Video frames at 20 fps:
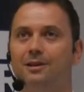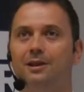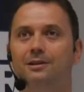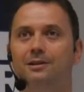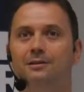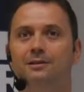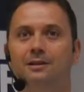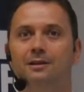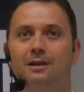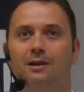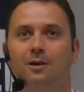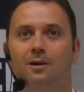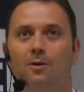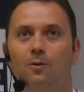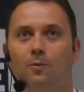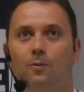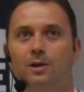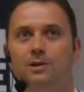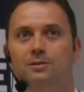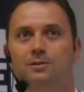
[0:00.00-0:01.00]
That
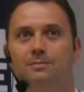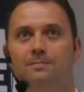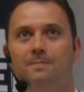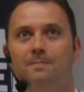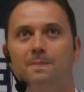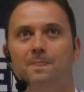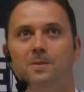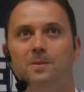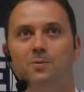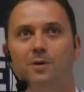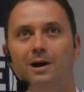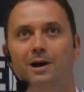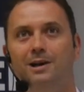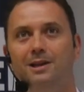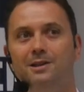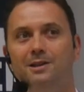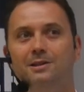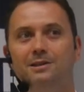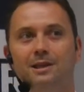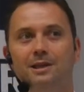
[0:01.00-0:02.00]
when you are
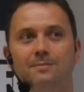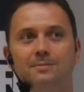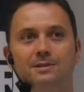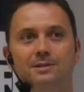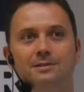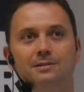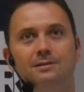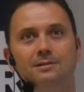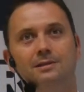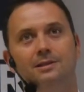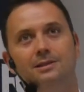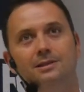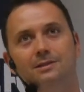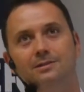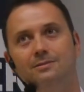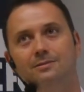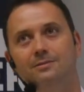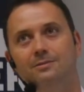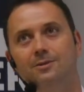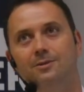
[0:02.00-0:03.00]
leading teams,
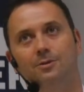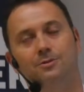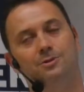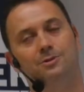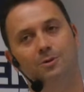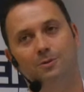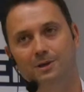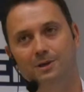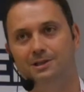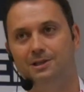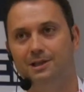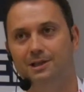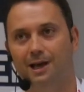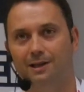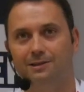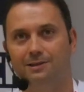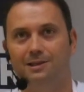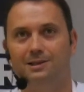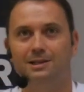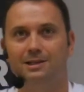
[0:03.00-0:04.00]
it's not so easy
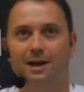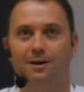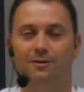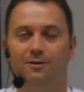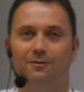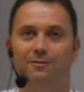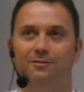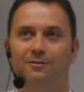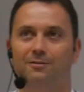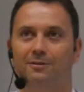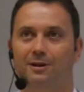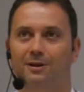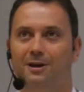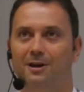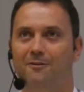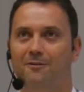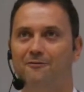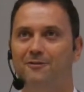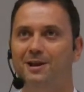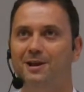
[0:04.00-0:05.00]
that this kind of
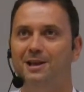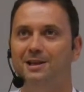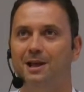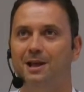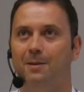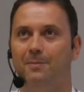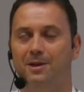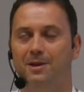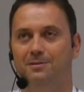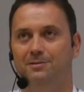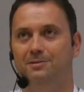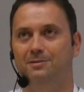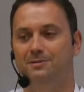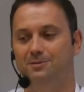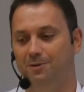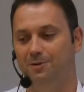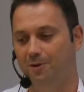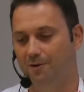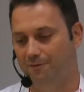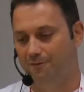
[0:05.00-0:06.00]
feeling happens
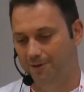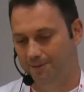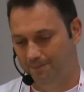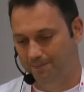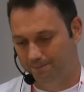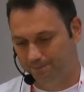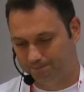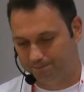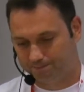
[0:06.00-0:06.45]
so often.